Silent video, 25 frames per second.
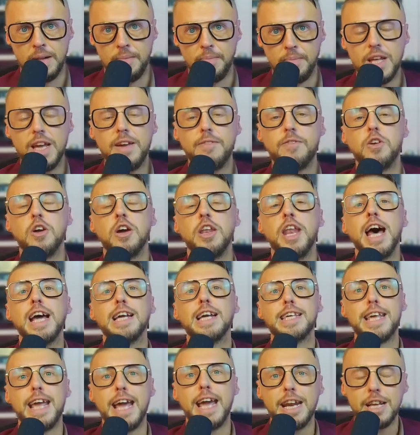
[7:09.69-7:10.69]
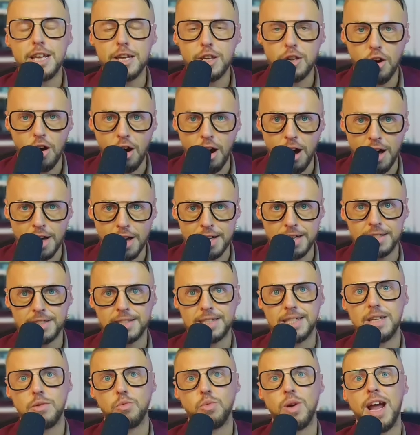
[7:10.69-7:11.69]
if you're not getting your audience
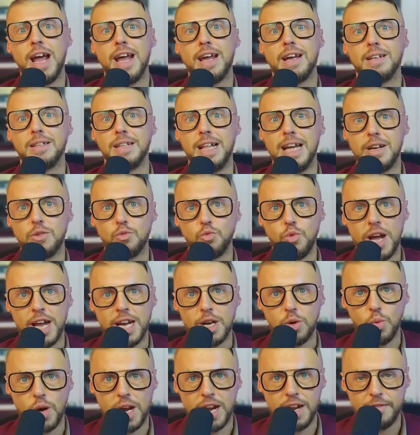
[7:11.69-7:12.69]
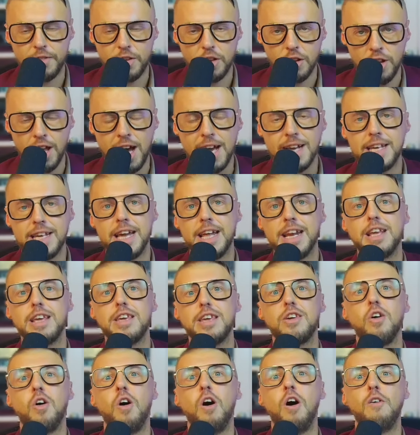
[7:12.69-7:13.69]
the right like right away if you're not getting
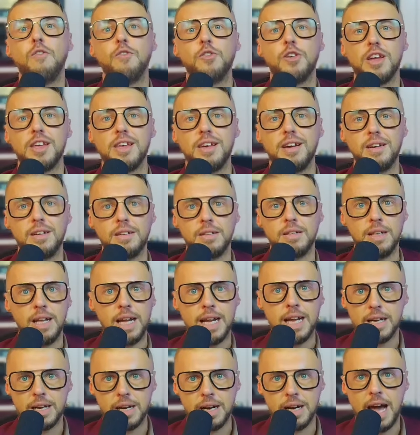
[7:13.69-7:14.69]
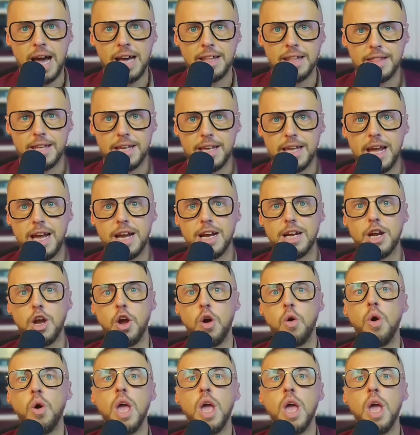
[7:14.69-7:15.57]
your offer uh, like at the get-go.